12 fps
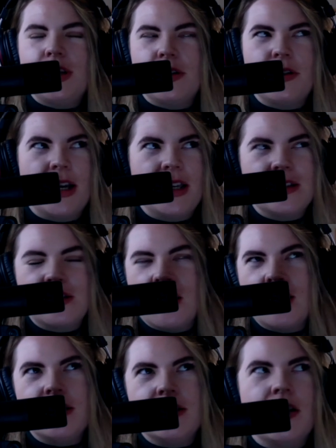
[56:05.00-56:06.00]
you know I had
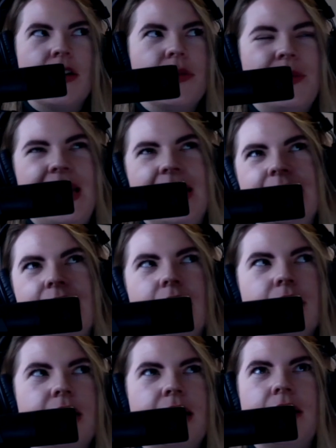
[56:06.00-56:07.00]
gotten all the paints
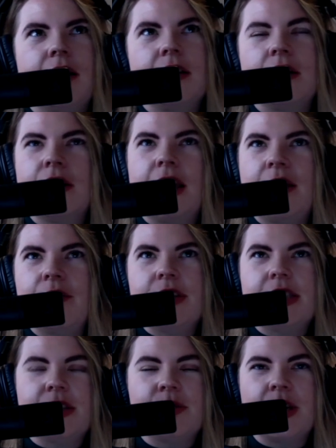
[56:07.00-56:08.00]
out and I got our
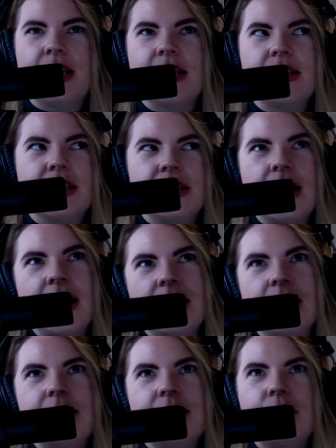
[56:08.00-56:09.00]
canvases ready, I said,
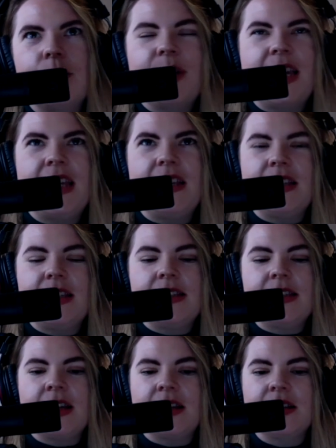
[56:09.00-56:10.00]
"Dad, let's go paint." He
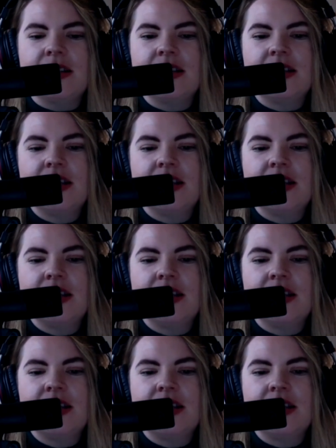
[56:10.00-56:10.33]
said,